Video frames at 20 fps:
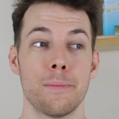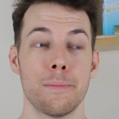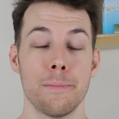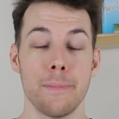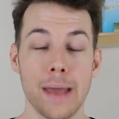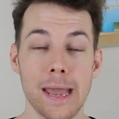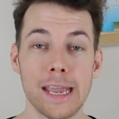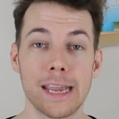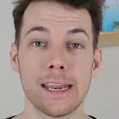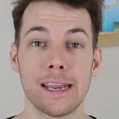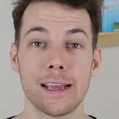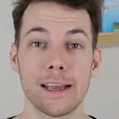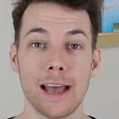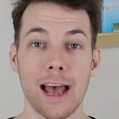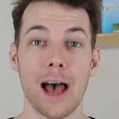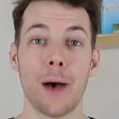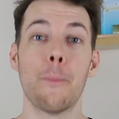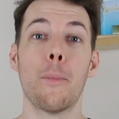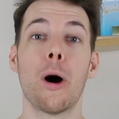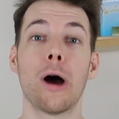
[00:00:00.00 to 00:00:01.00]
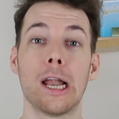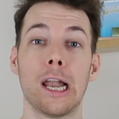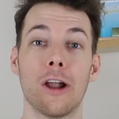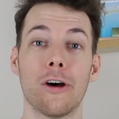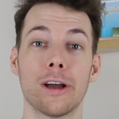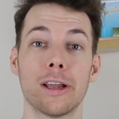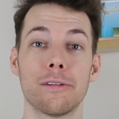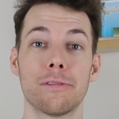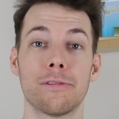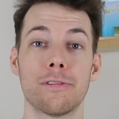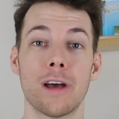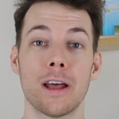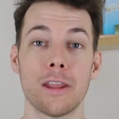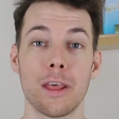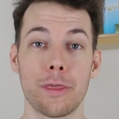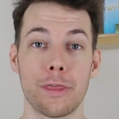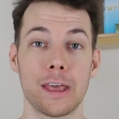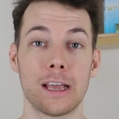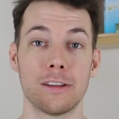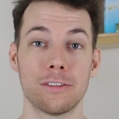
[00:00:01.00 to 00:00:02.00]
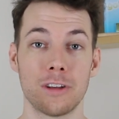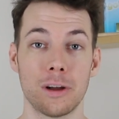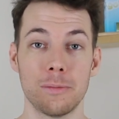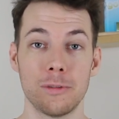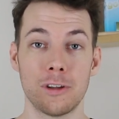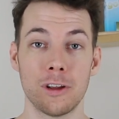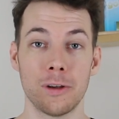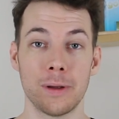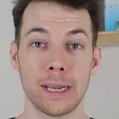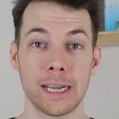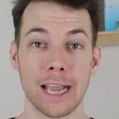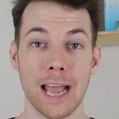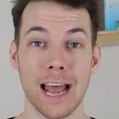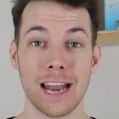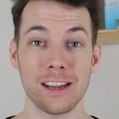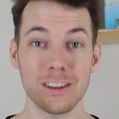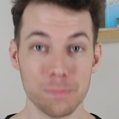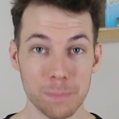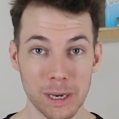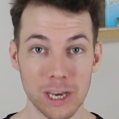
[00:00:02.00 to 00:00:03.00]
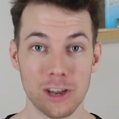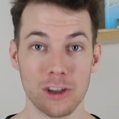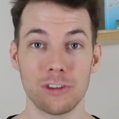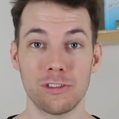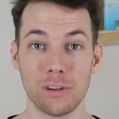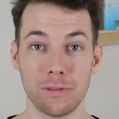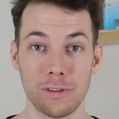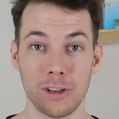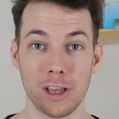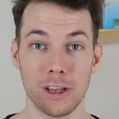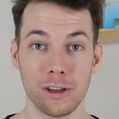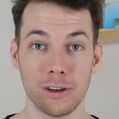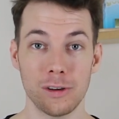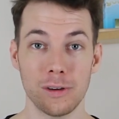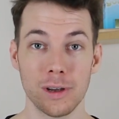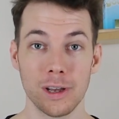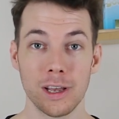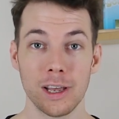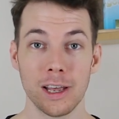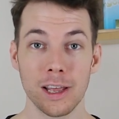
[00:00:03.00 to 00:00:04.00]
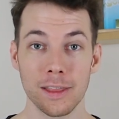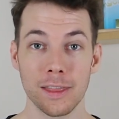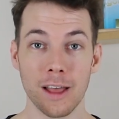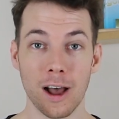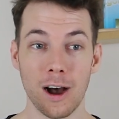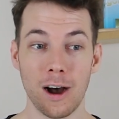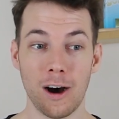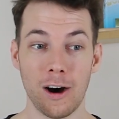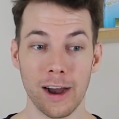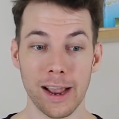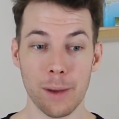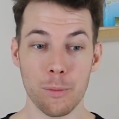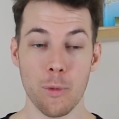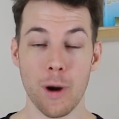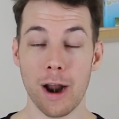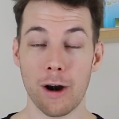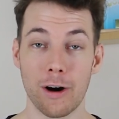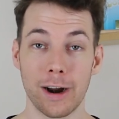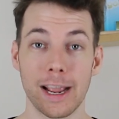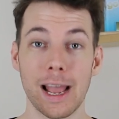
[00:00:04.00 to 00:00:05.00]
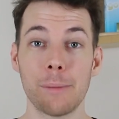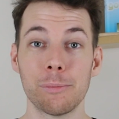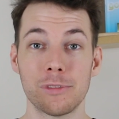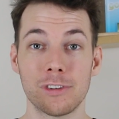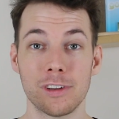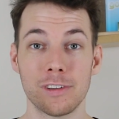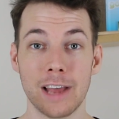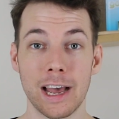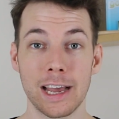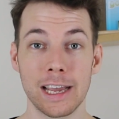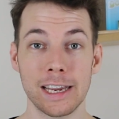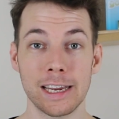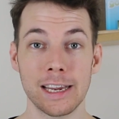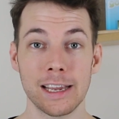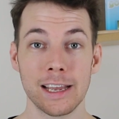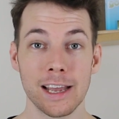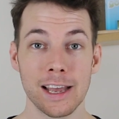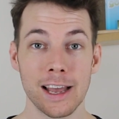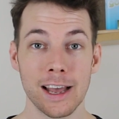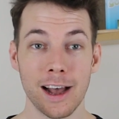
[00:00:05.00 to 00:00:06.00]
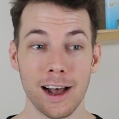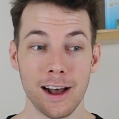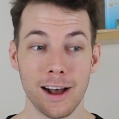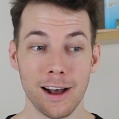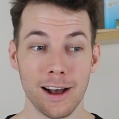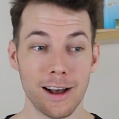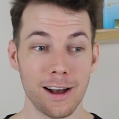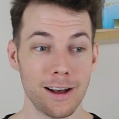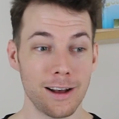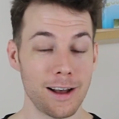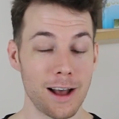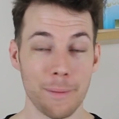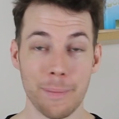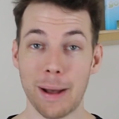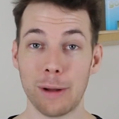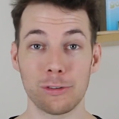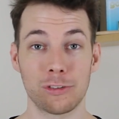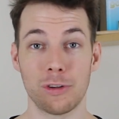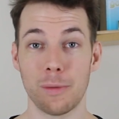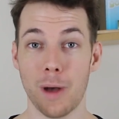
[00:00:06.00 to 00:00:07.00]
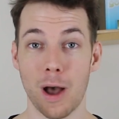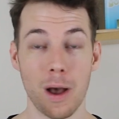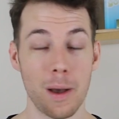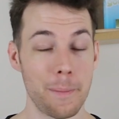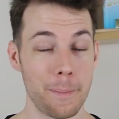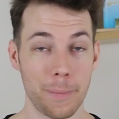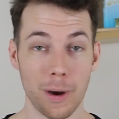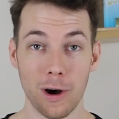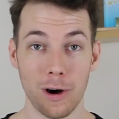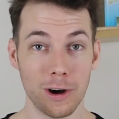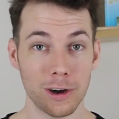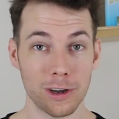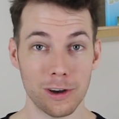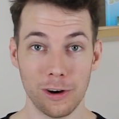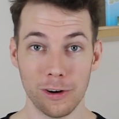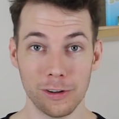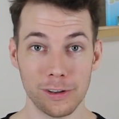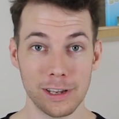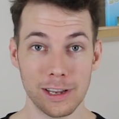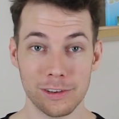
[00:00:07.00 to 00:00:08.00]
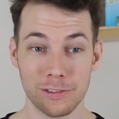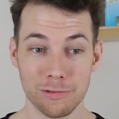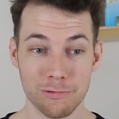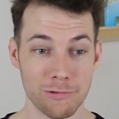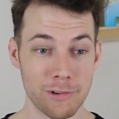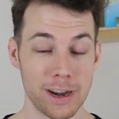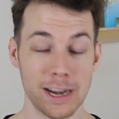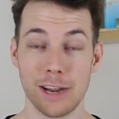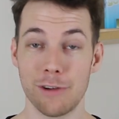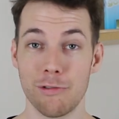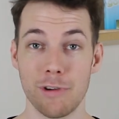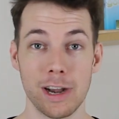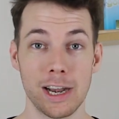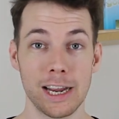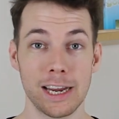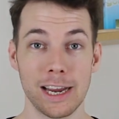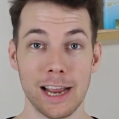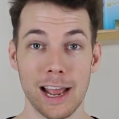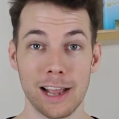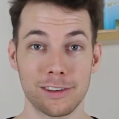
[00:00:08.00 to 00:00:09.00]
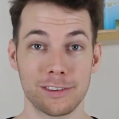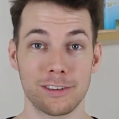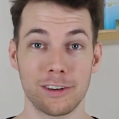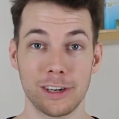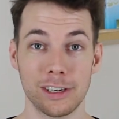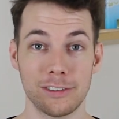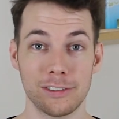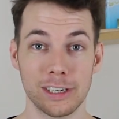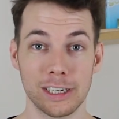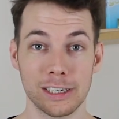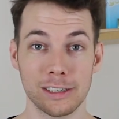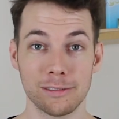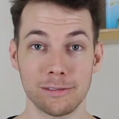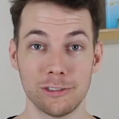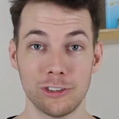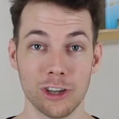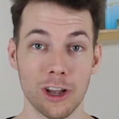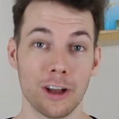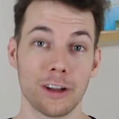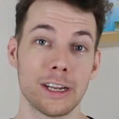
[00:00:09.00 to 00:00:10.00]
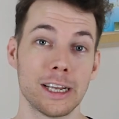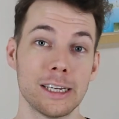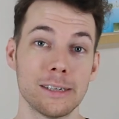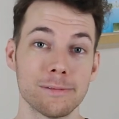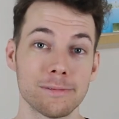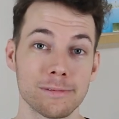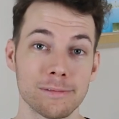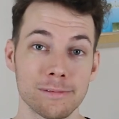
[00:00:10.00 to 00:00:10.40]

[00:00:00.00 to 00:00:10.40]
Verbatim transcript: me and my life and the things I'm doing, and it's because of you that I am where I am today, about to embark on this really, really exciting journey,